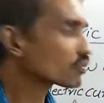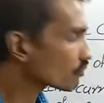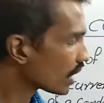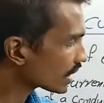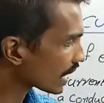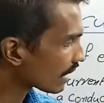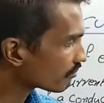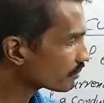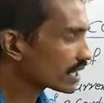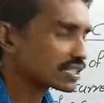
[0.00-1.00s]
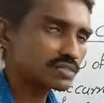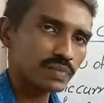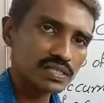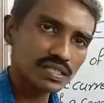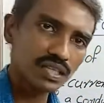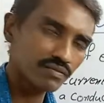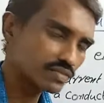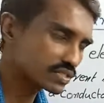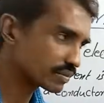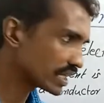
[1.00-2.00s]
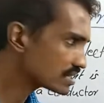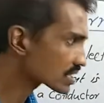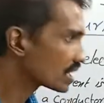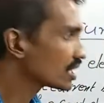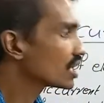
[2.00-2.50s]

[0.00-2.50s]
1 ampere is present, which means